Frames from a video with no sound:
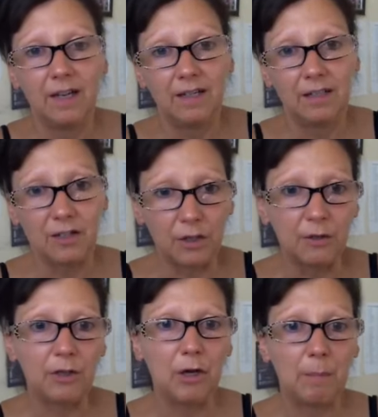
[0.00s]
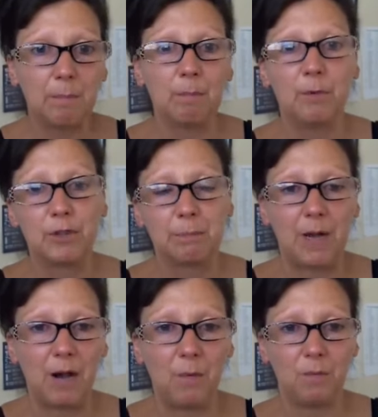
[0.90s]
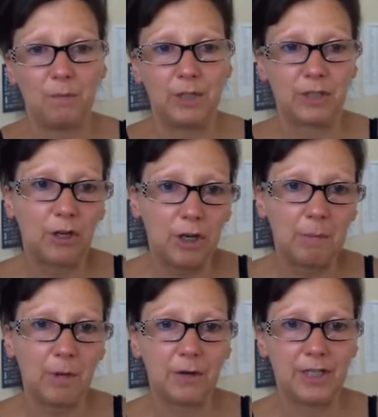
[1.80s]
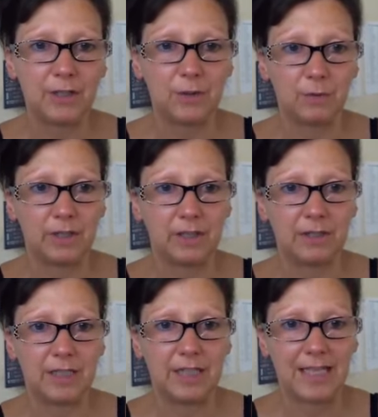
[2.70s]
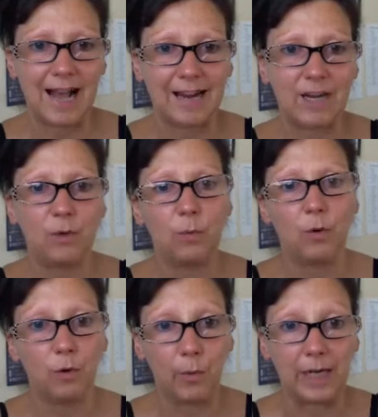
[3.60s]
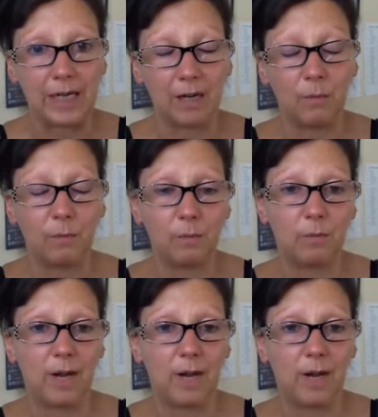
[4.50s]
You don't know much about which hormone is high in one week and